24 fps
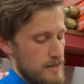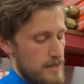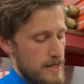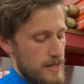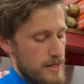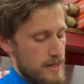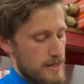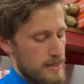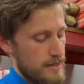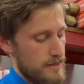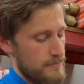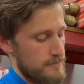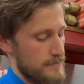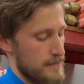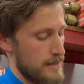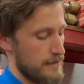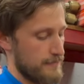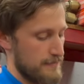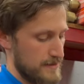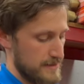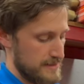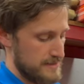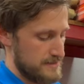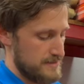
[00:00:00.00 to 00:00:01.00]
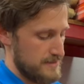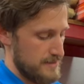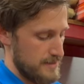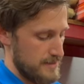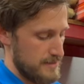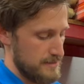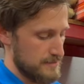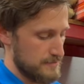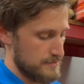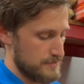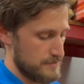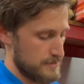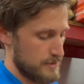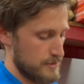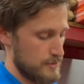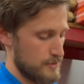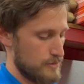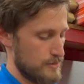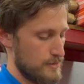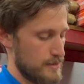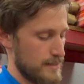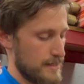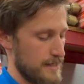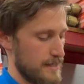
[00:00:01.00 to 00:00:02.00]
FSD,
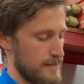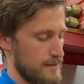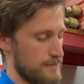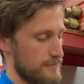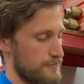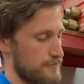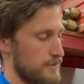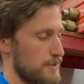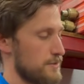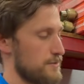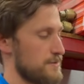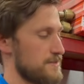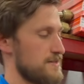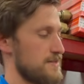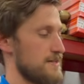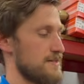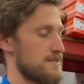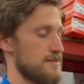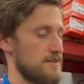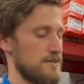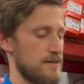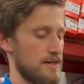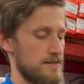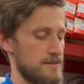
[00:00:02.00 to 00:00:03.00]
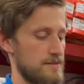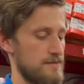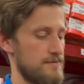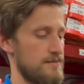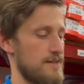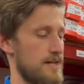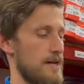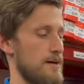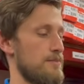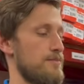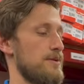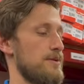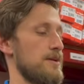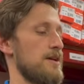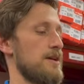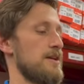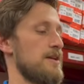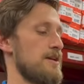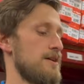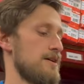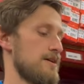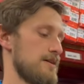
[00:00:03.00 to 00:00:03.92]
so again, frequency selective damping.